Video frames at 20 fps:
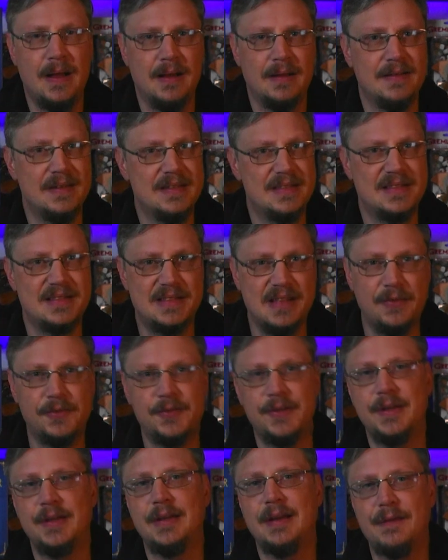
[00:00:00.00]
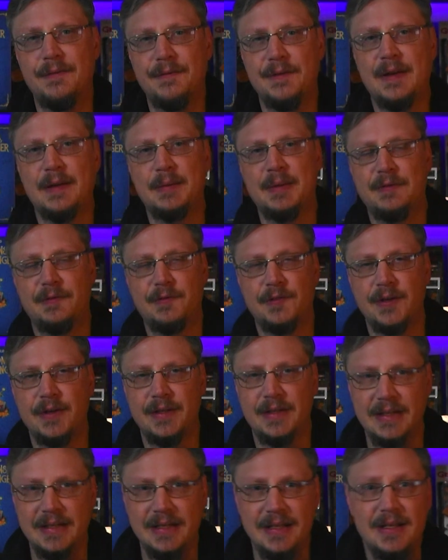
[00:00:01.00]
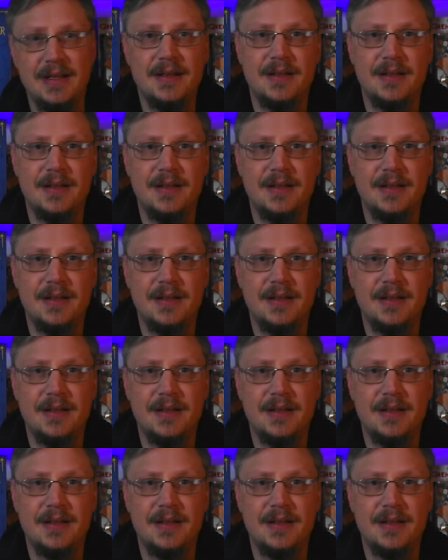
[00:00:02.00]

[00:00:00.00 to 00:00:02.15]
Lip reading: this is definitely a family friendly,